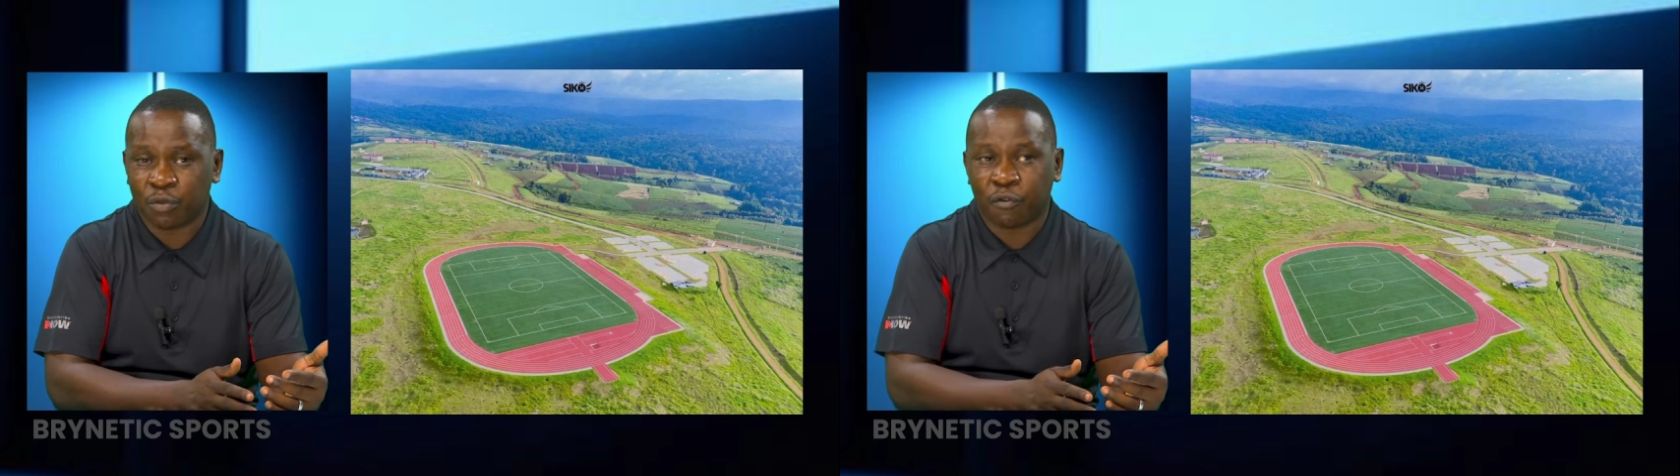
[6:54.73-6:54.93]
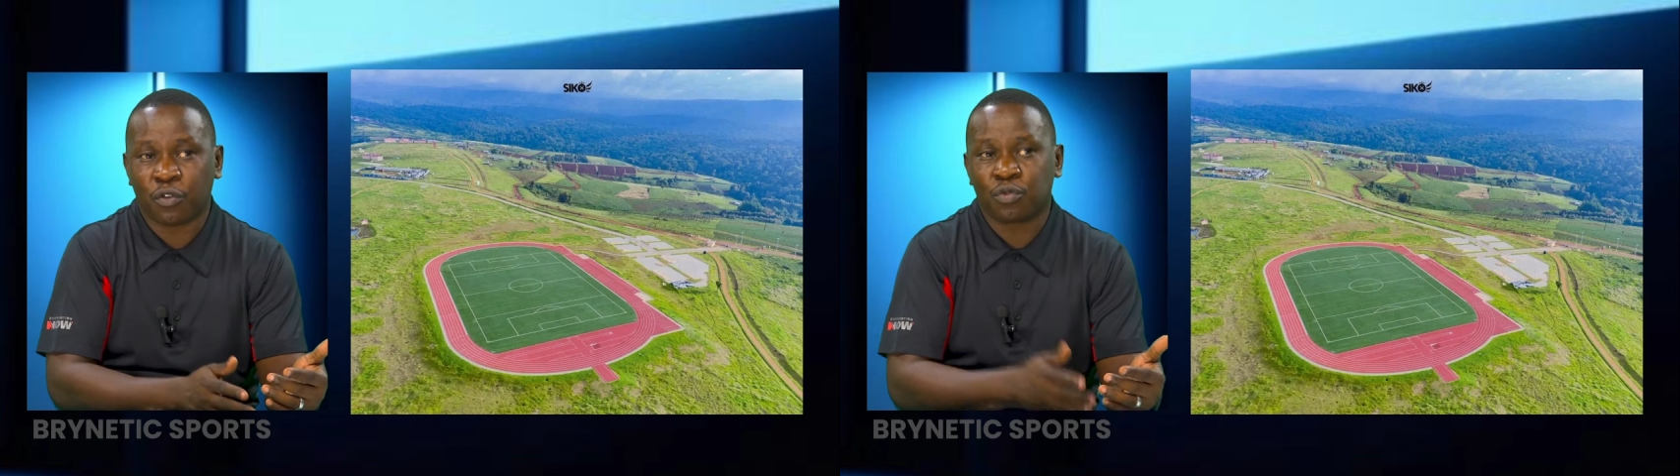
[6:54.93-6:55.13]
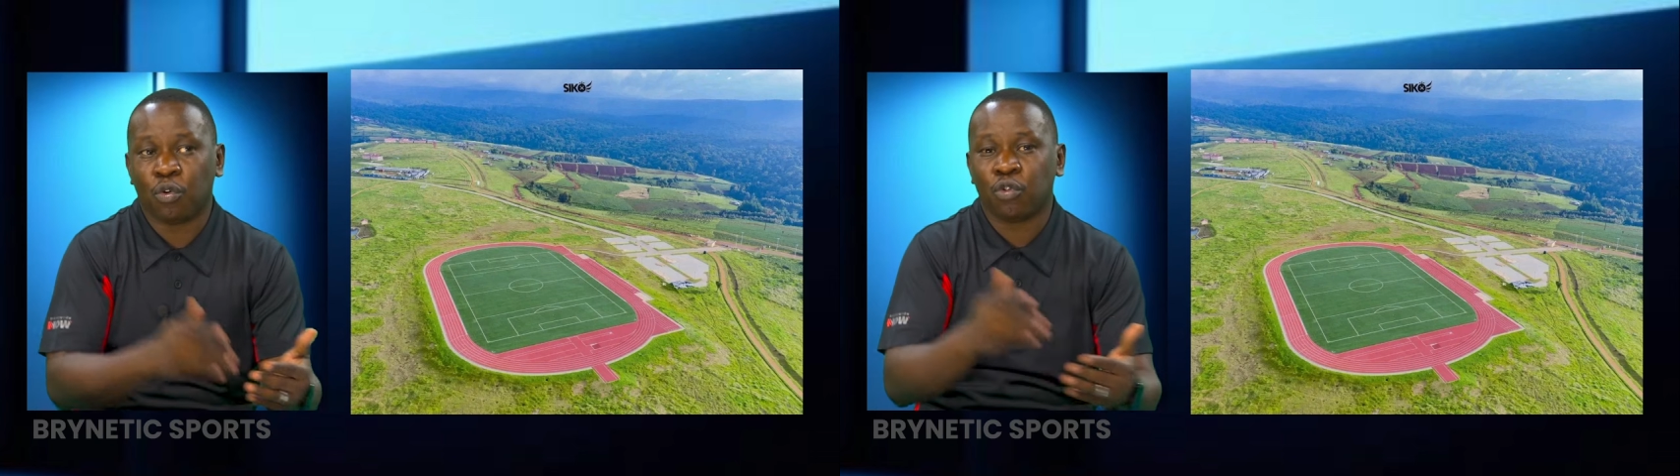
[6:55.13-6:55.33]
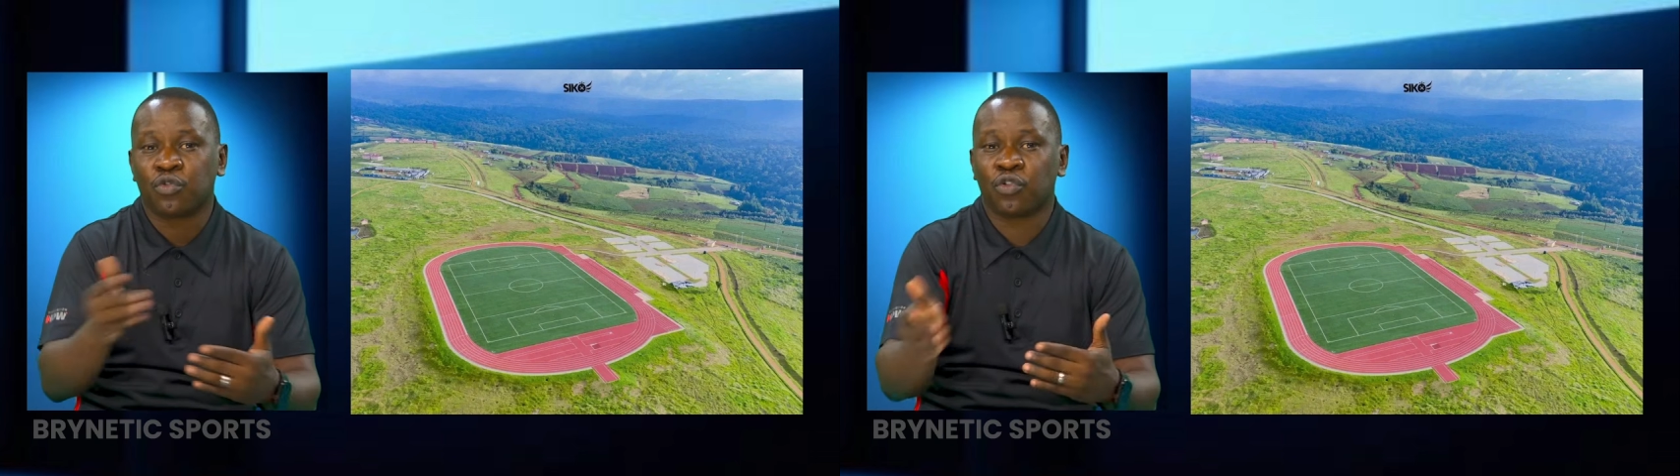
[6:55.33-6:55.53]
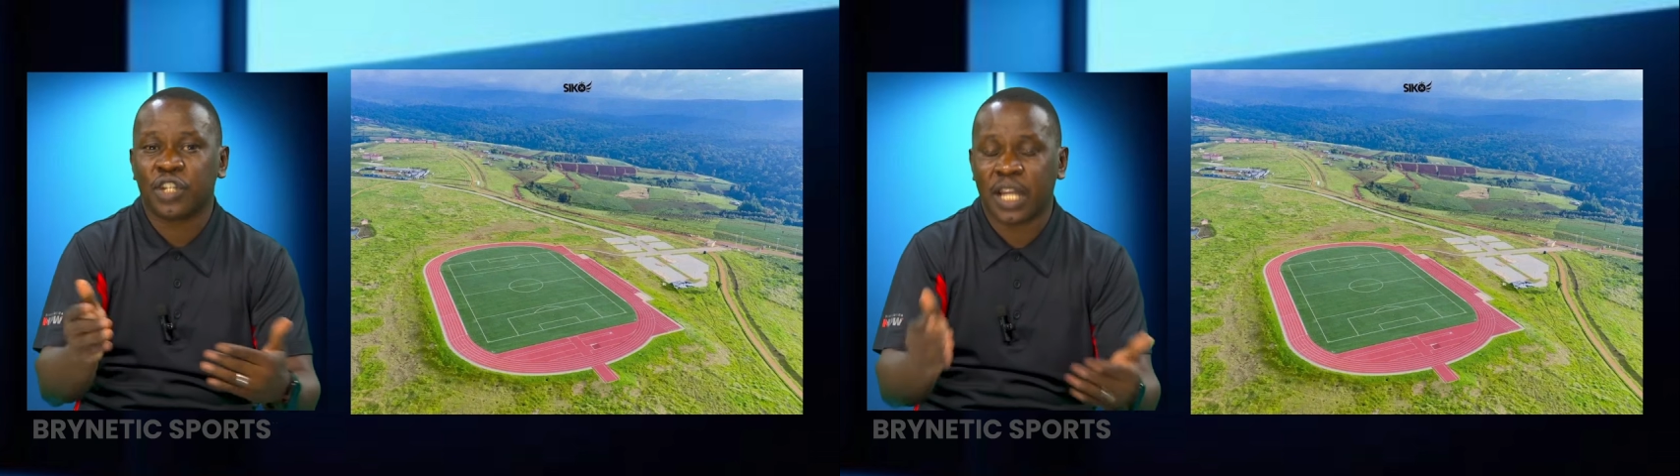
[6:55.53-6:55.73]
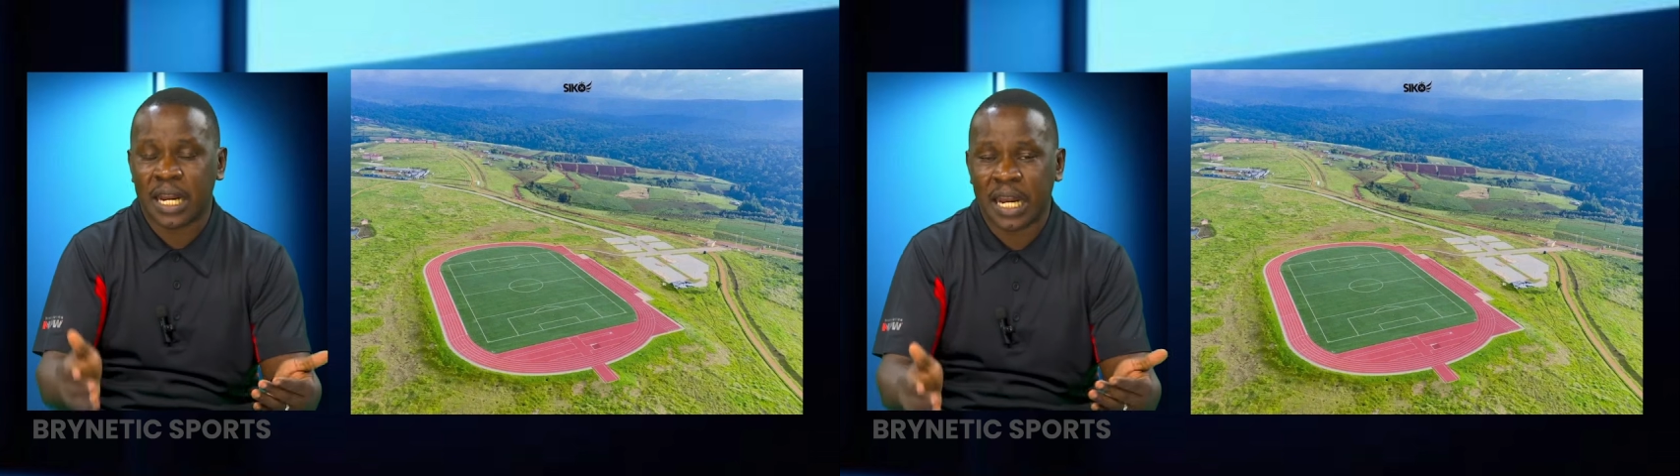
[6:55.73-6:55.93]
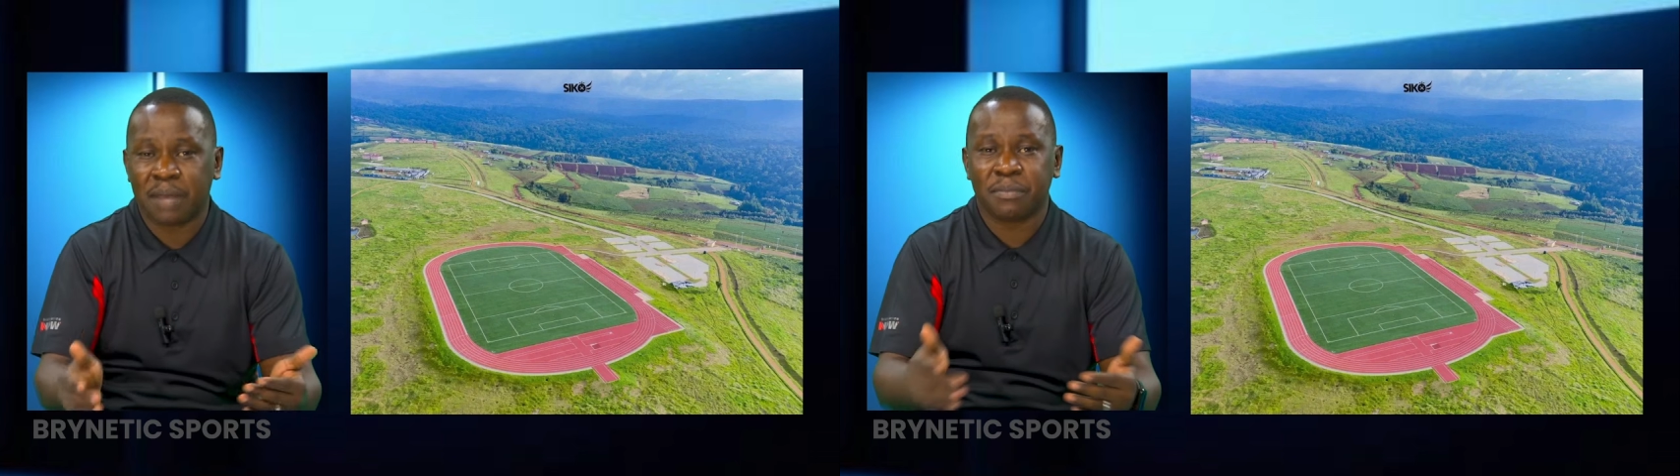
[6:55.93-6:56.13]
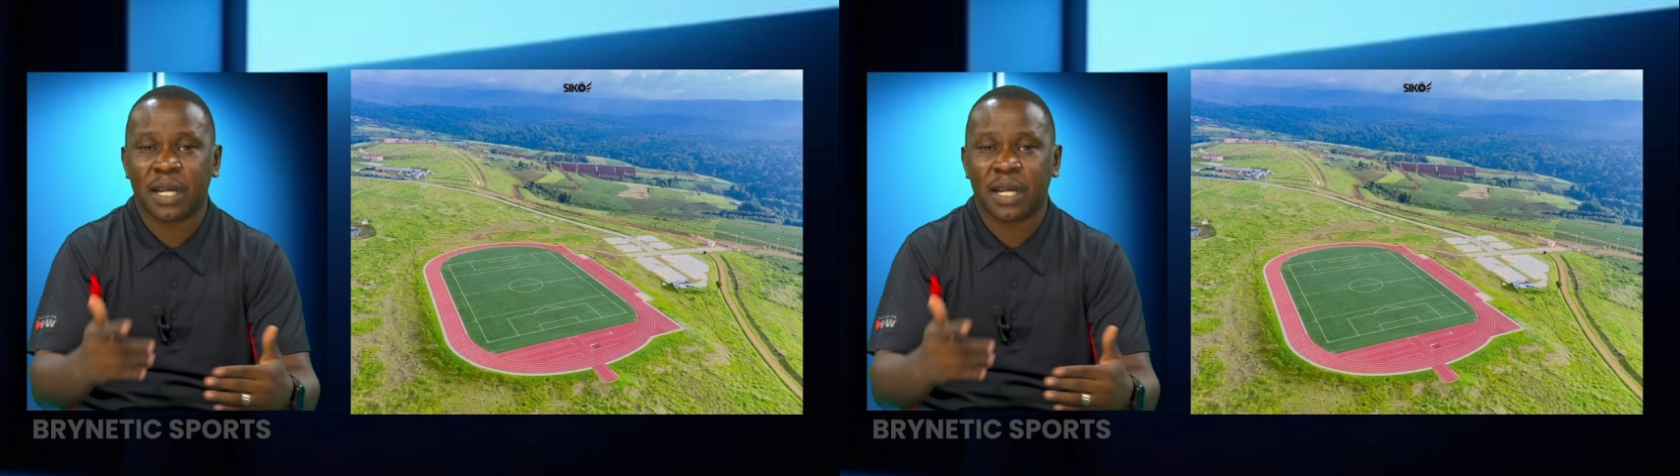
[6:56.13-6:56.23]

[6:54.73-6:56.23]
Of course, we also share names